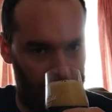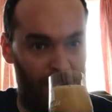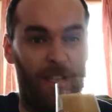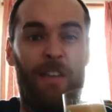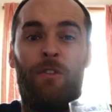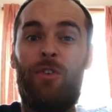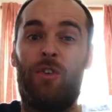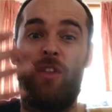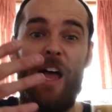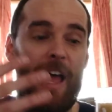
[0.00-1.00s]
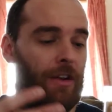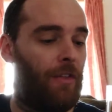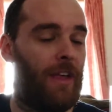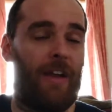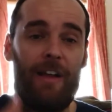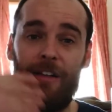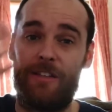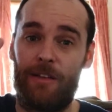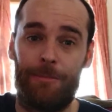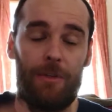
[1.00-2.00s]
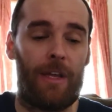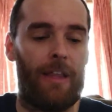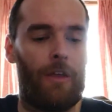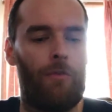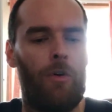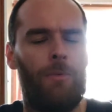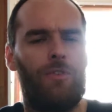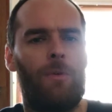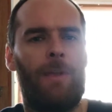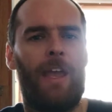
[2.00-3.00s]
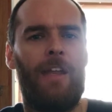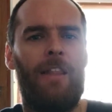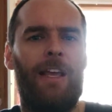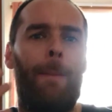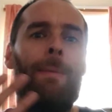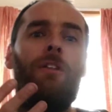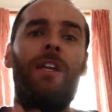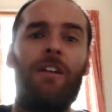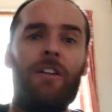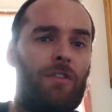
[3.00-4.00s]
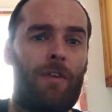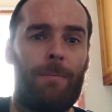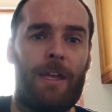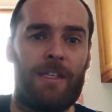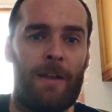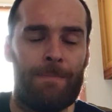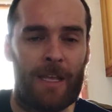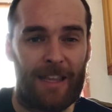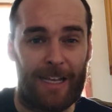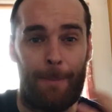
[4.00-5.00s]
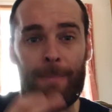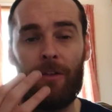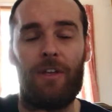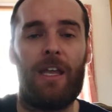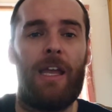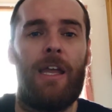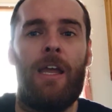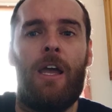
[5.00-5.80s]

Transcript: And even though there's all that head on there, I'm still getting the aroma, so I'm getting like a milkiness from this, like a milky